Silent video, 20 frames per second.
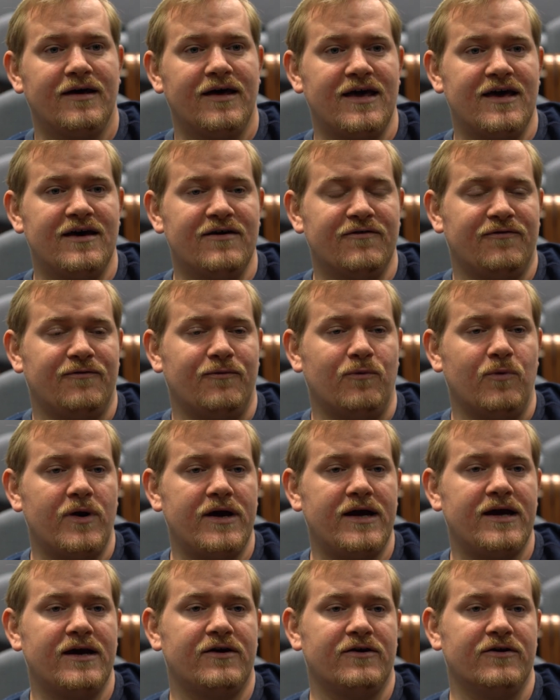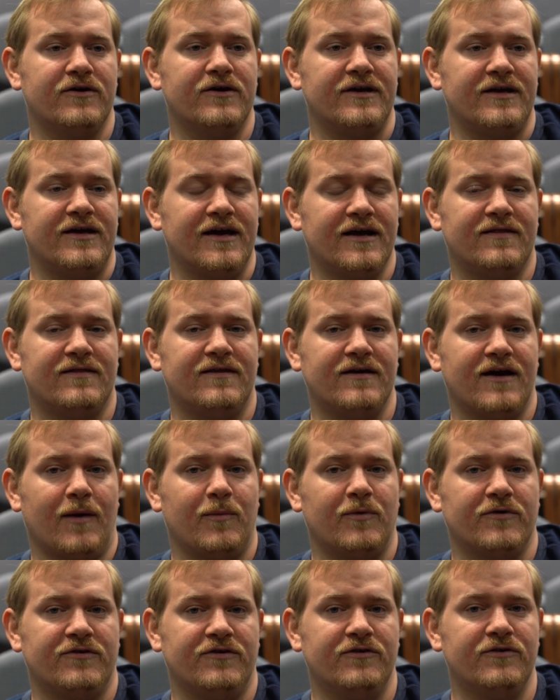If we could get the
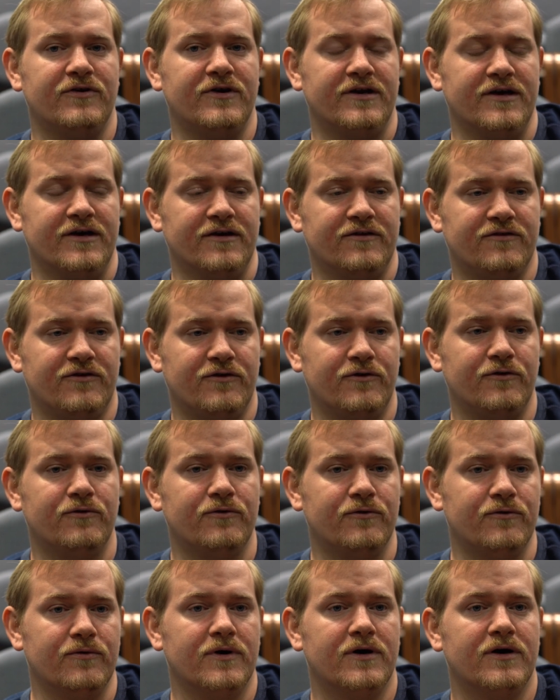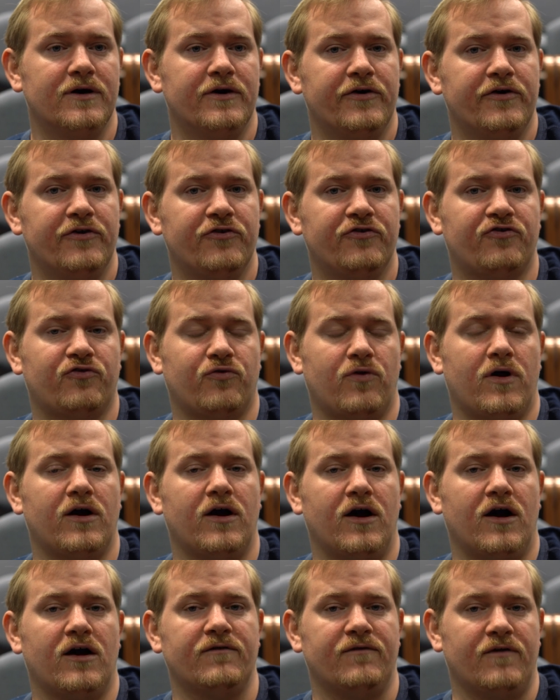opportunity to shrug
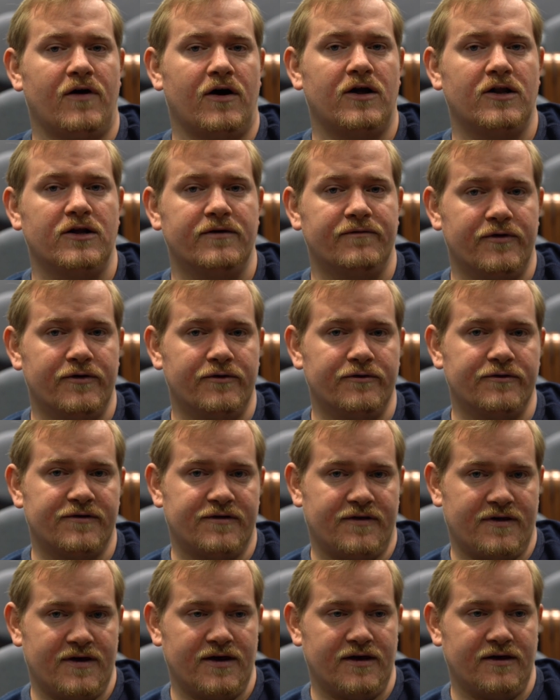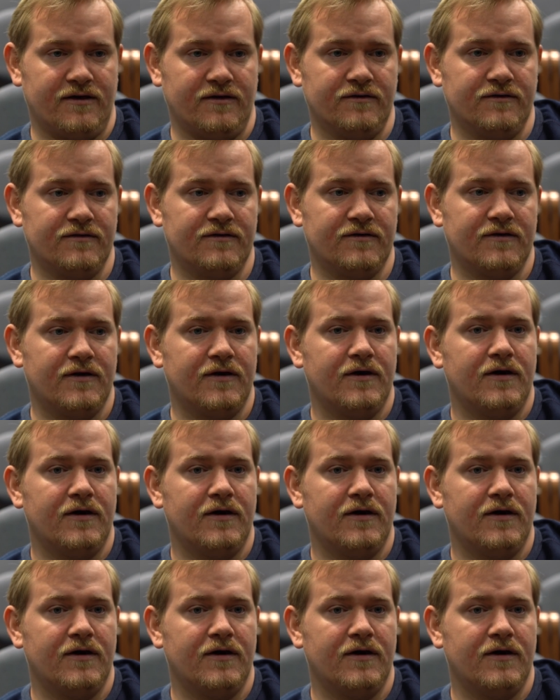off all of those things,